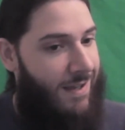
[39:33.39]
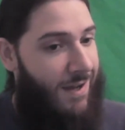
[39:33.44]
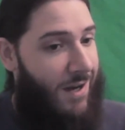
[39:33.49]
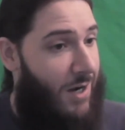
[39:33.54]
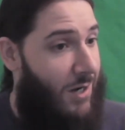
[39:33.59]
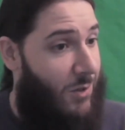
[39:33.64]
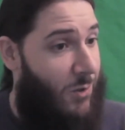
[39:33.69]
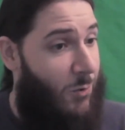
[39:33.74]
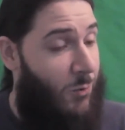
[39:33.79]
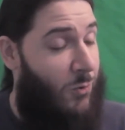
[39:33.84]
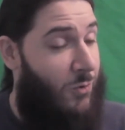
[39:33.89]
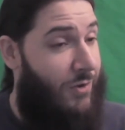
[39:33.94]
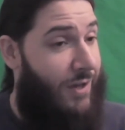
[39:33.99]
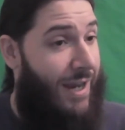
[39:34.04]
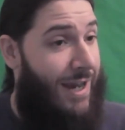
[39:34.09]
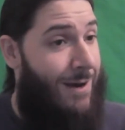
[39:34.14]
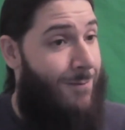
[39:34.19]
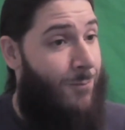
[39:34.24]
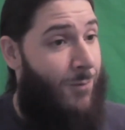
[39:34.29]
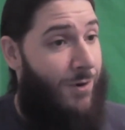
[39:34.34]
a cool
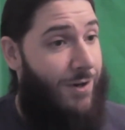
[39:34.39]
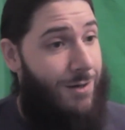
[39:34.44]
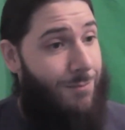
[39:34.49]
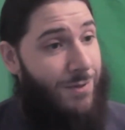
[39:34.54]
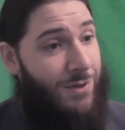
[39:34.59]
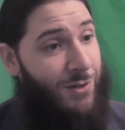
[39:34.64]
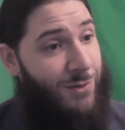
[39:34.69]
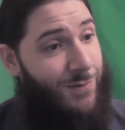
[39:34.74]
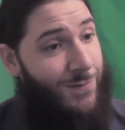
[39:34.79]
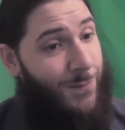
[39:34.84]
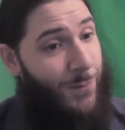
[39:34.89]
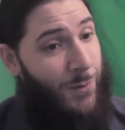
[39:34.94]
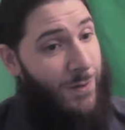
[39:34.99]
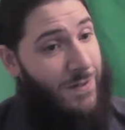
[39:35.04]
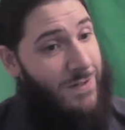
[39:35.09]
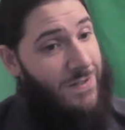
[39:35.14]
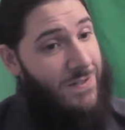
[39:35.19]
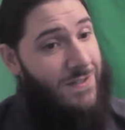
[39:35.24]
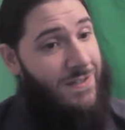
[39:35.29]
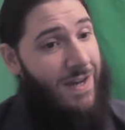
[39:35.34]
game where you build
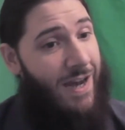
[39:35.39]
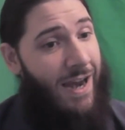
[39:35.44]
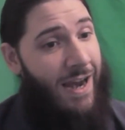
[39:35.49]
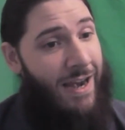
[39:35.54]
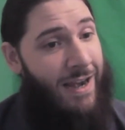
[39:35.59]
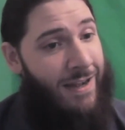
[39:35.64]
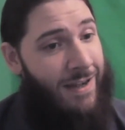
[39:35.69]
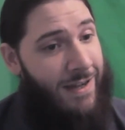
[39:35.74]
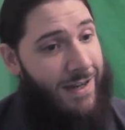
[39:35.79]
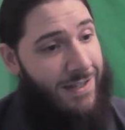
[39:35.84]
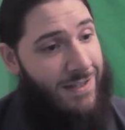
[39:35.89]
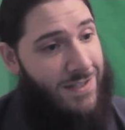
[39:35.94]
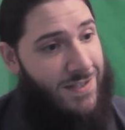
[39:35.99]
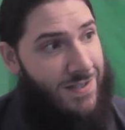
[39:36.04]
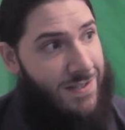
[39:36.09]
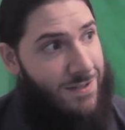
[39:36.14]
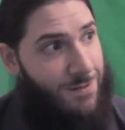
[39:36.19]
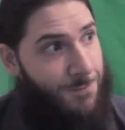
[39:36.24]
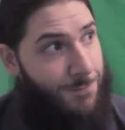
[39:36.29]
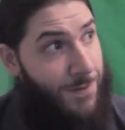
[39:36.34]
forts, and
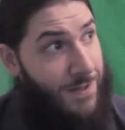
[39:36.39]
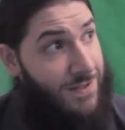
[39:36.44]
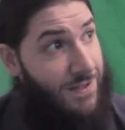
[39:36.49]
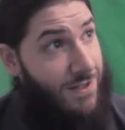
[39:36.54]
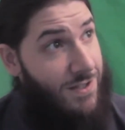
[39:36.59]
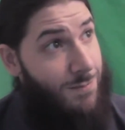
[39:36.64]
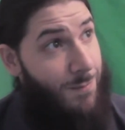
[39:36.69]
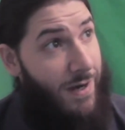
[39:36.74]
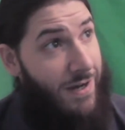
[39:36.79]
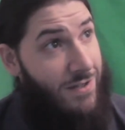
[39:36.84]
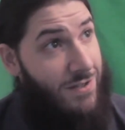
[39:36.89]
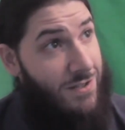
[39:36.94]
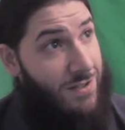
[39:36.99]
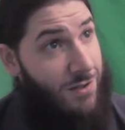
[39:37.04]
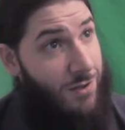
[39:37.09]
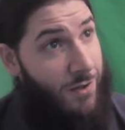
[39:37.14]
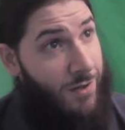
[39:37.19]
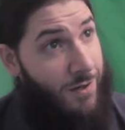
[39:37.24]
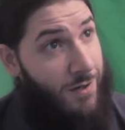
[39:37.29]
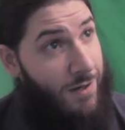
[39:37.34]
it's physics-based.
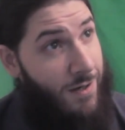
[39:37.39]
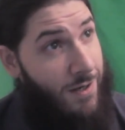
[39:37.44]
You